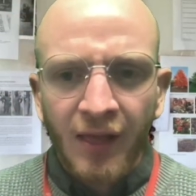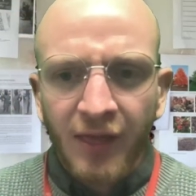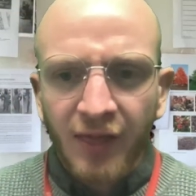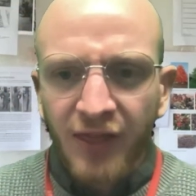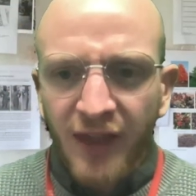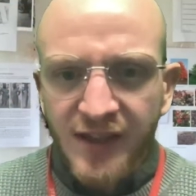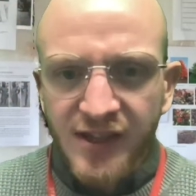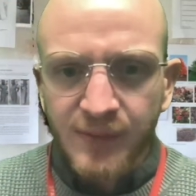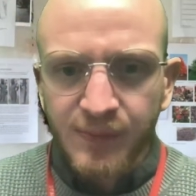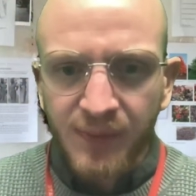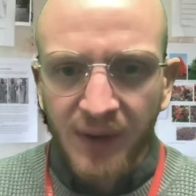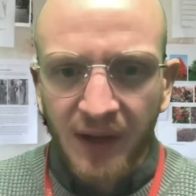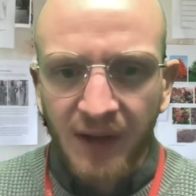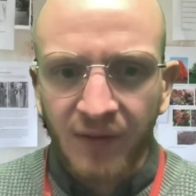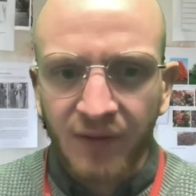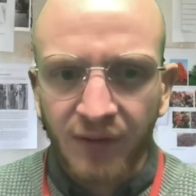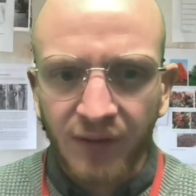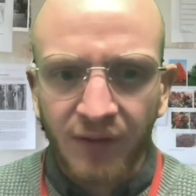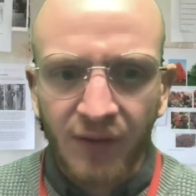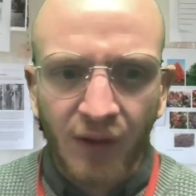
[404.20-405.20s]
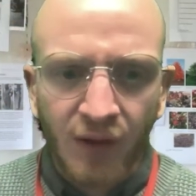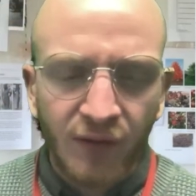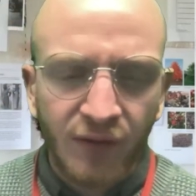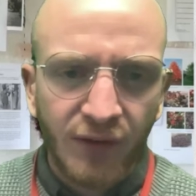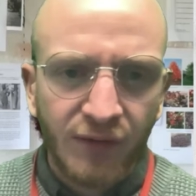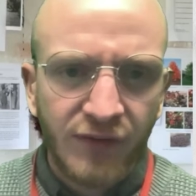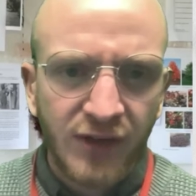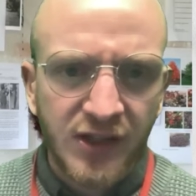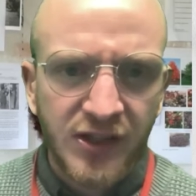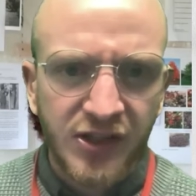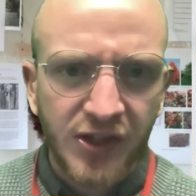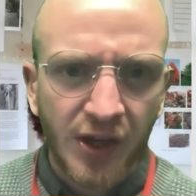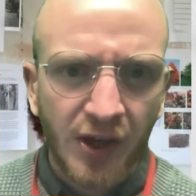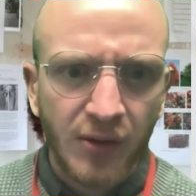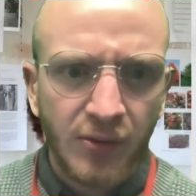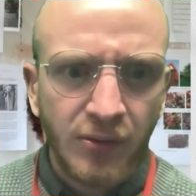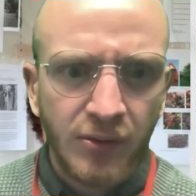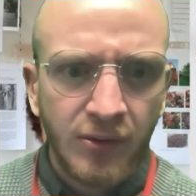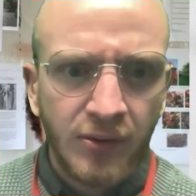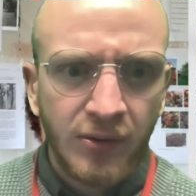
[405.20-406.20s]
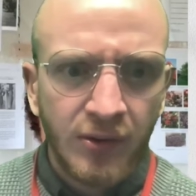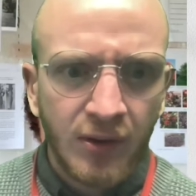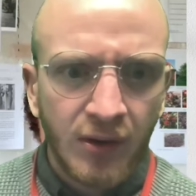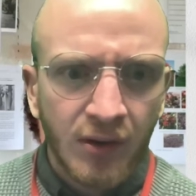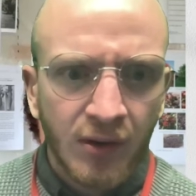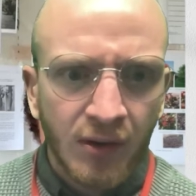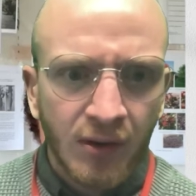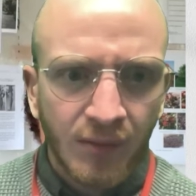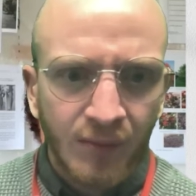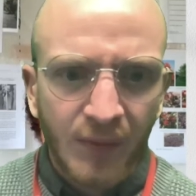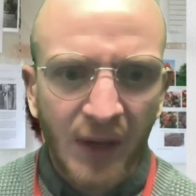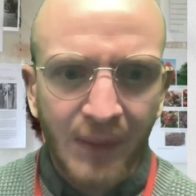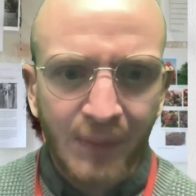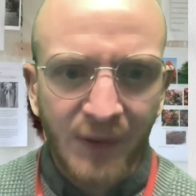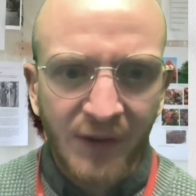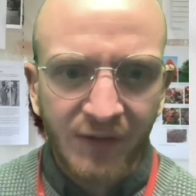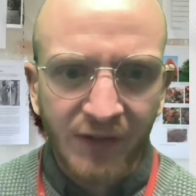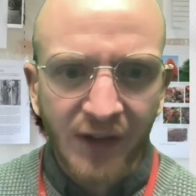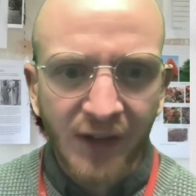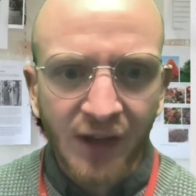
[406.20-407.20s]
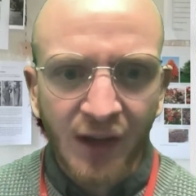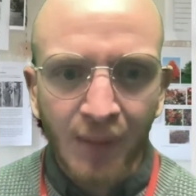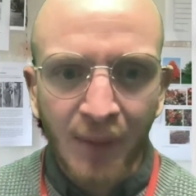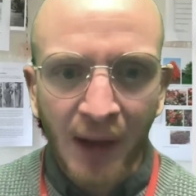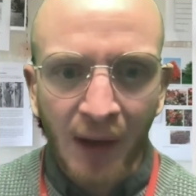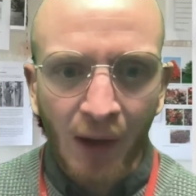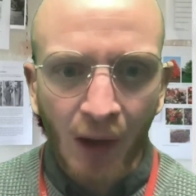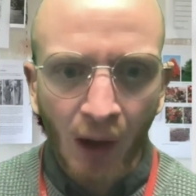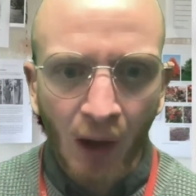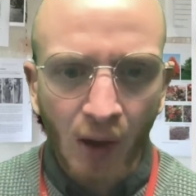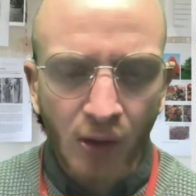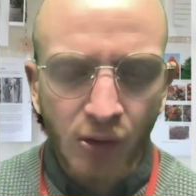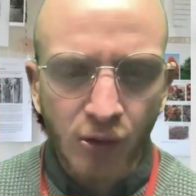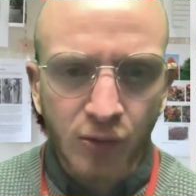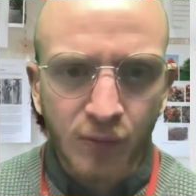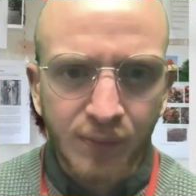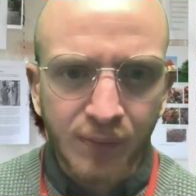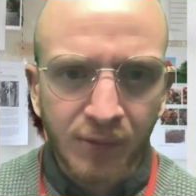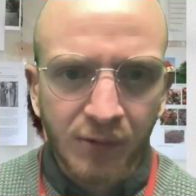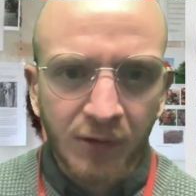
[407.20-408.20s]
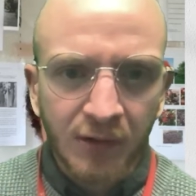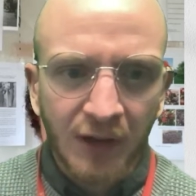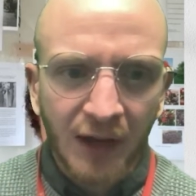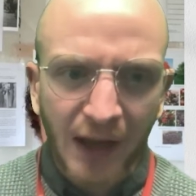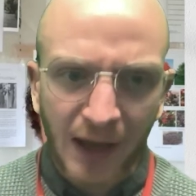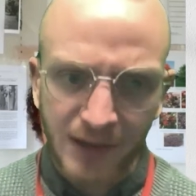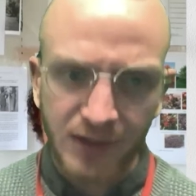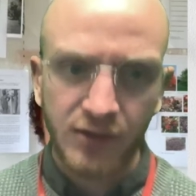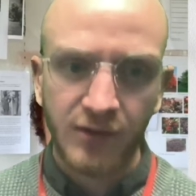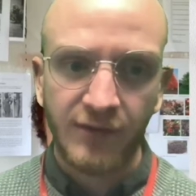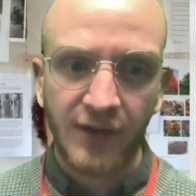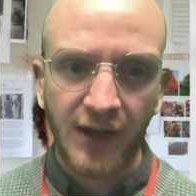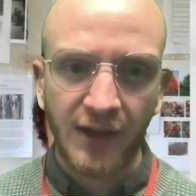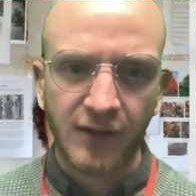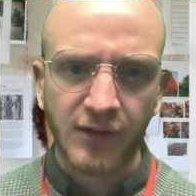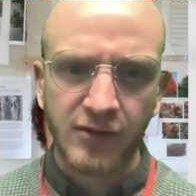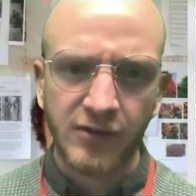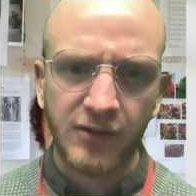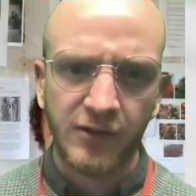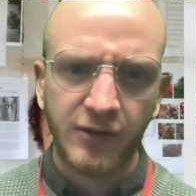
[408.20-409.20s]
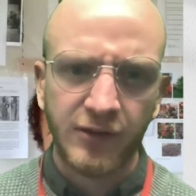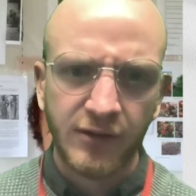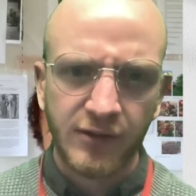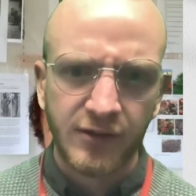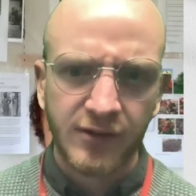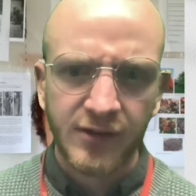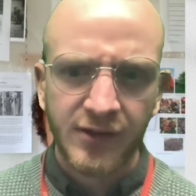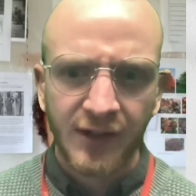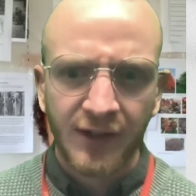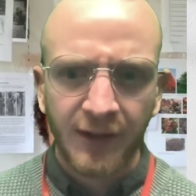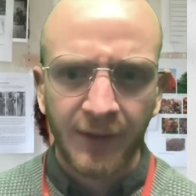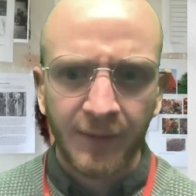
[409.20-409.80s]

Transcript: this bit of the video made me think about hope and of excellence.